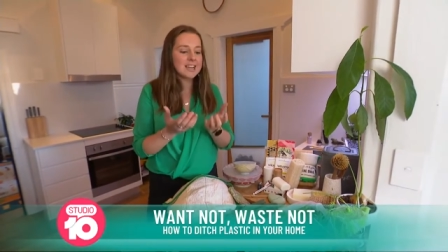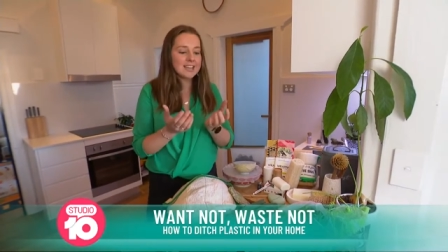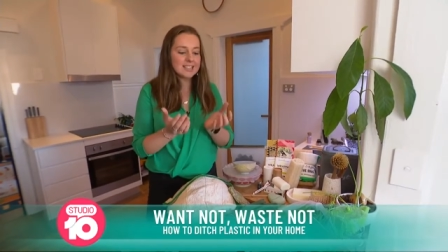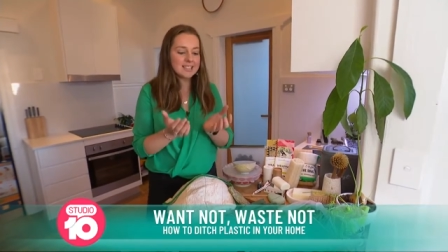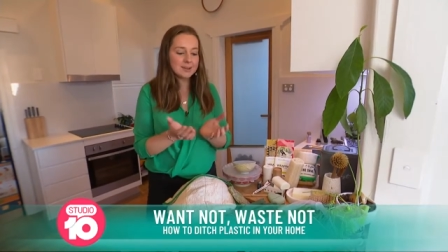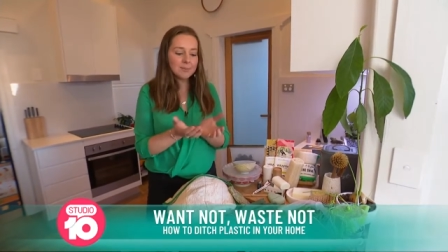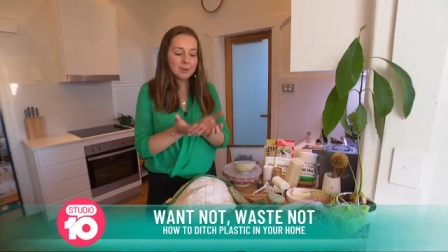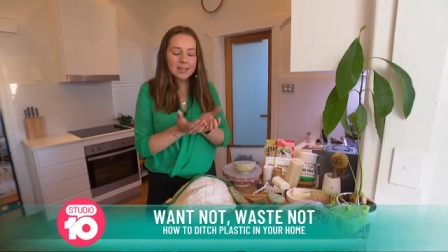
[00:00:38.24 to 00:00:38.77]

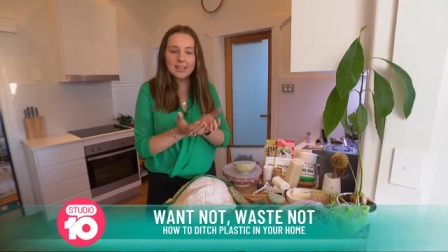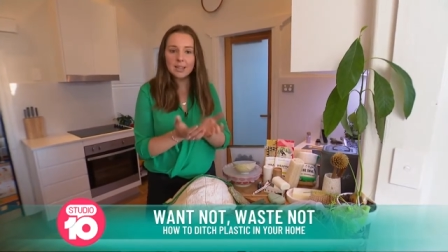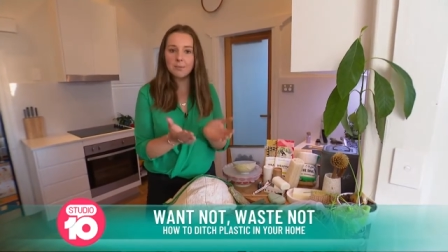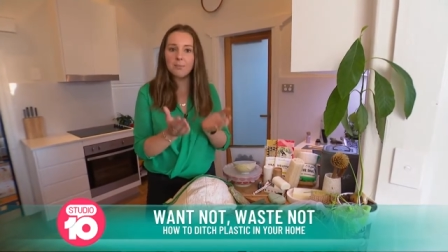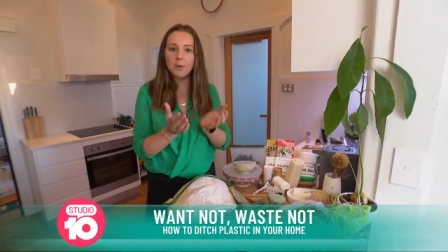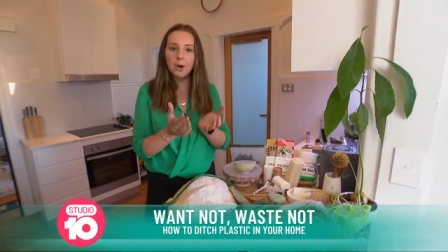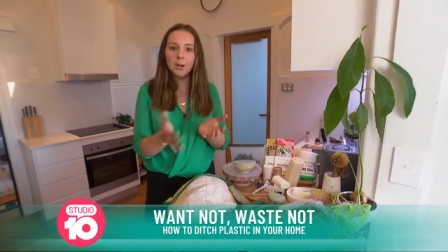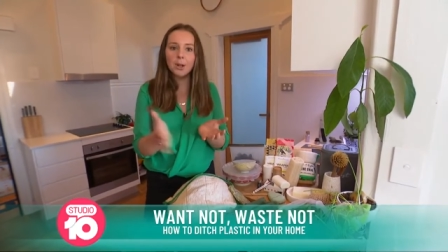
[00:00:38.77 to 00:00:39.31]
simply get a
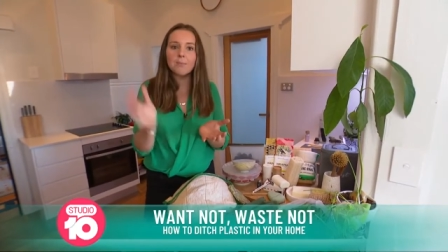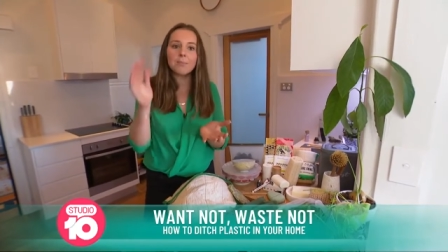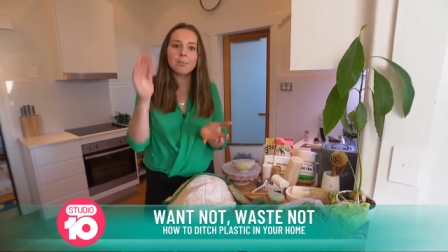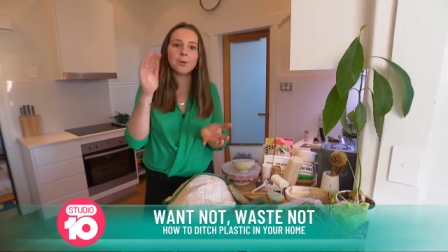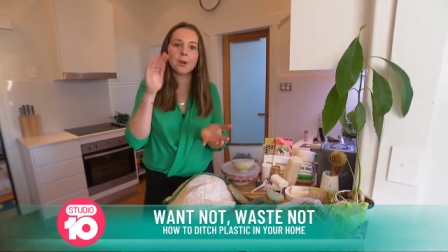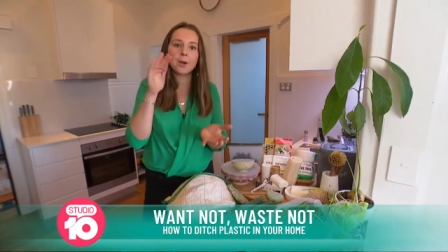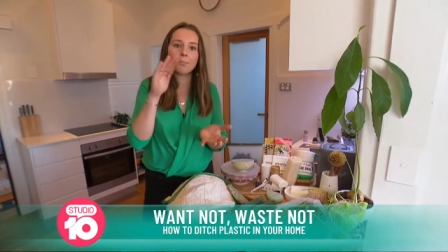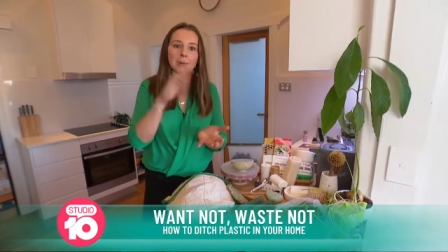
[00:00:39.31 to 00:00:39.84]
bowl and
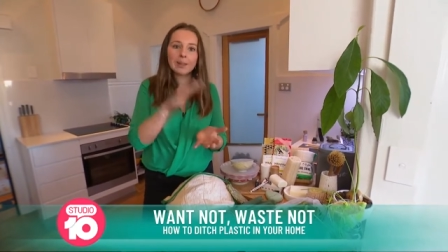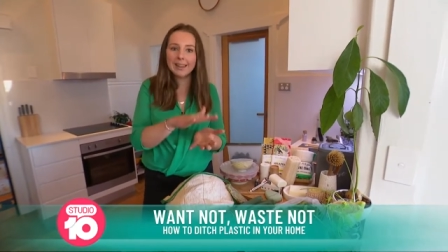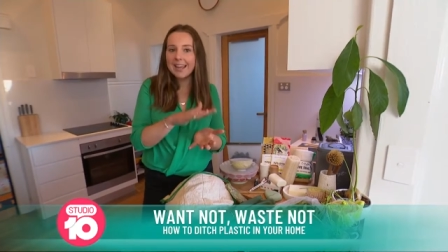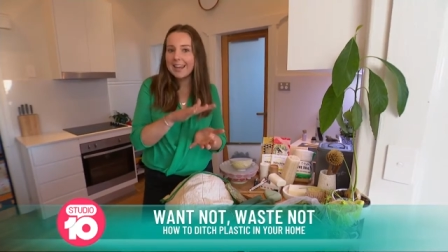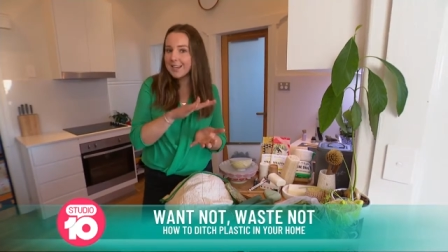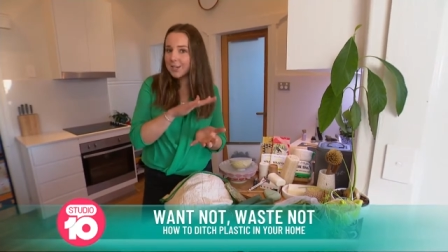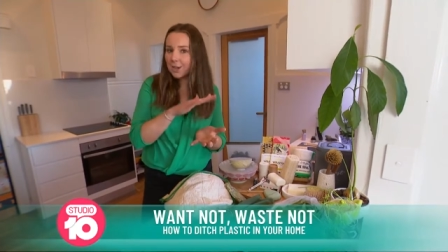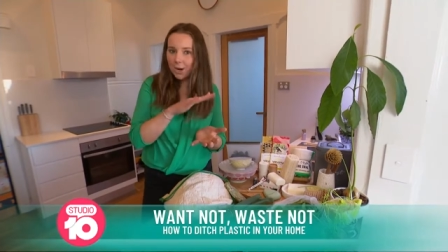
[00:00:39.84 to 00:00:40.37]
put a
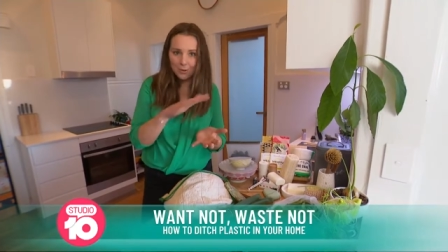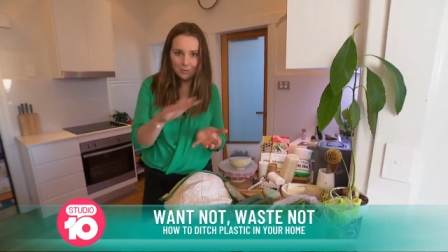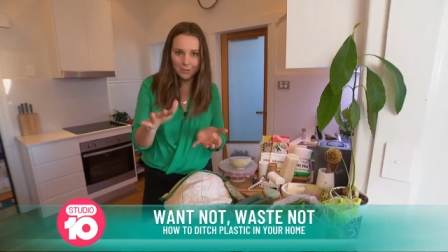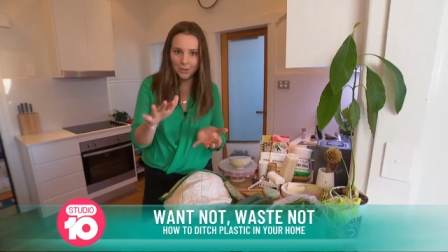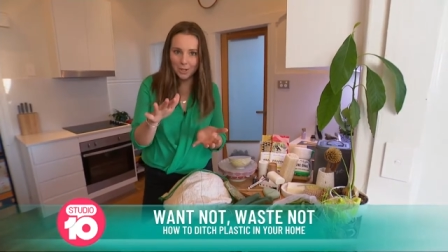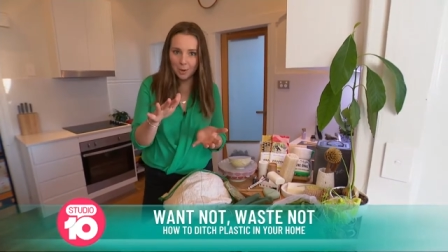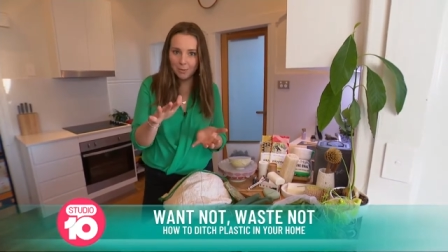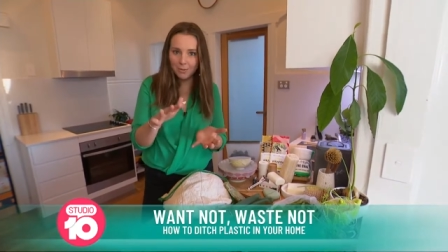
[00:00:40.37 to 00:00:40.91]
plate over
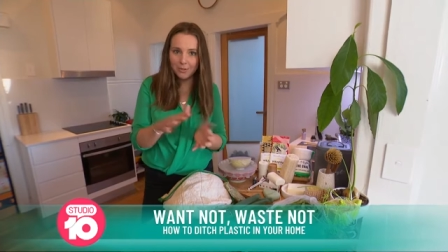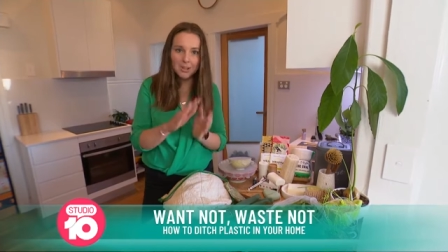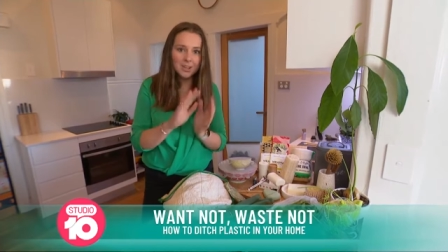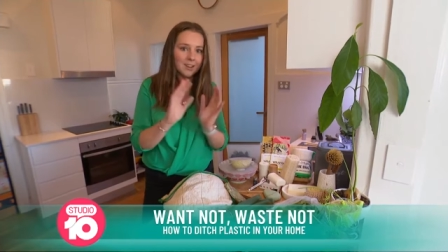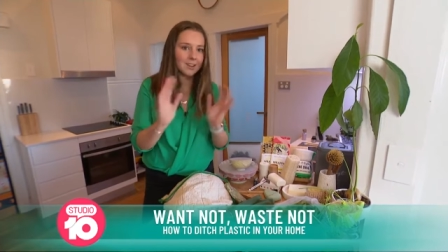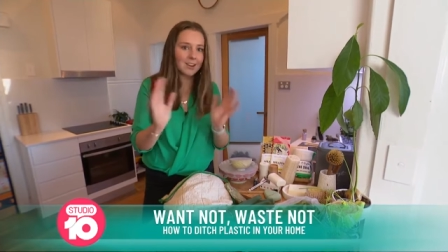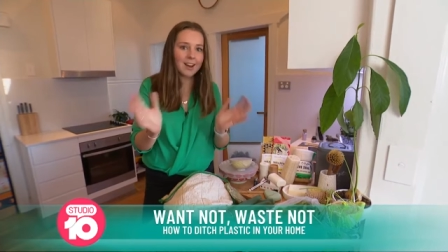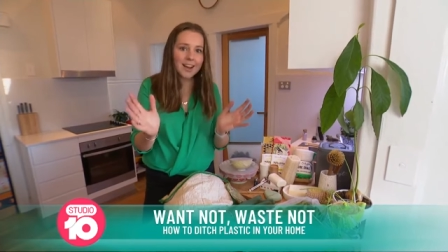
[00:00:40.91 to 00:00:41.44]
the top of
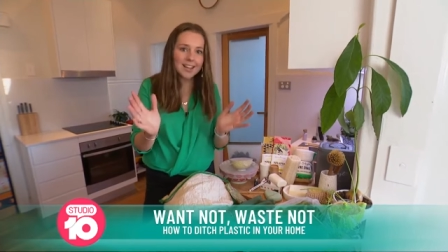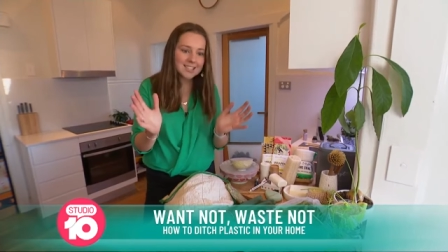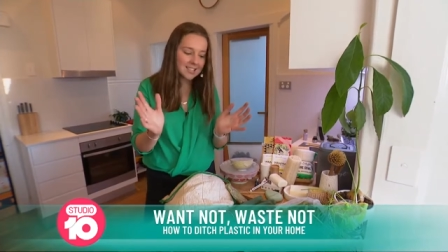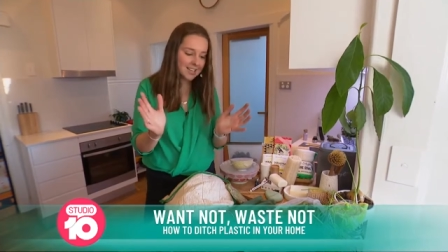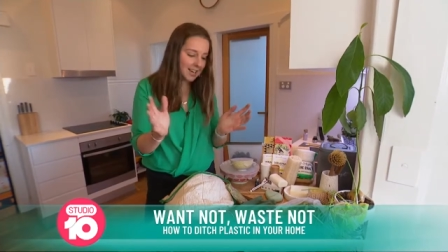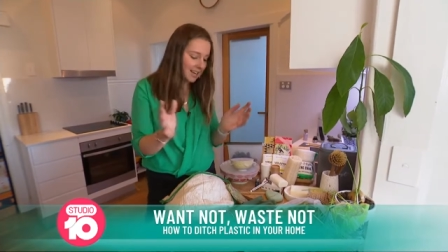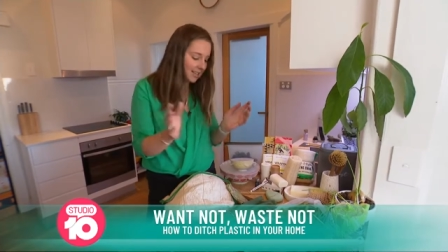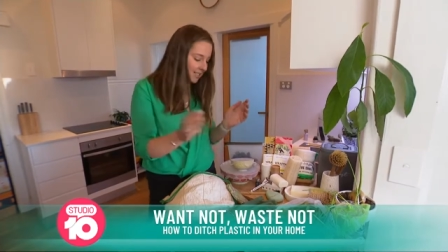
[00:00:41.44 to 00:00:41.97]
it, nice
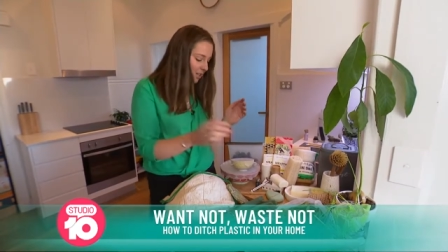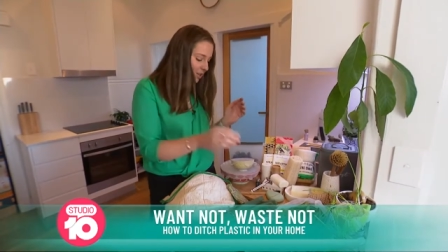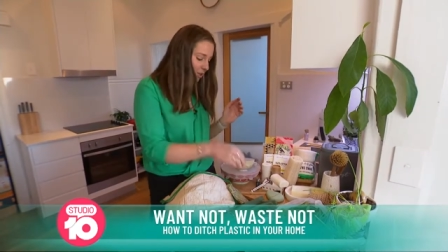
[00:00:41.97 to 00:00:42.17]
and easy.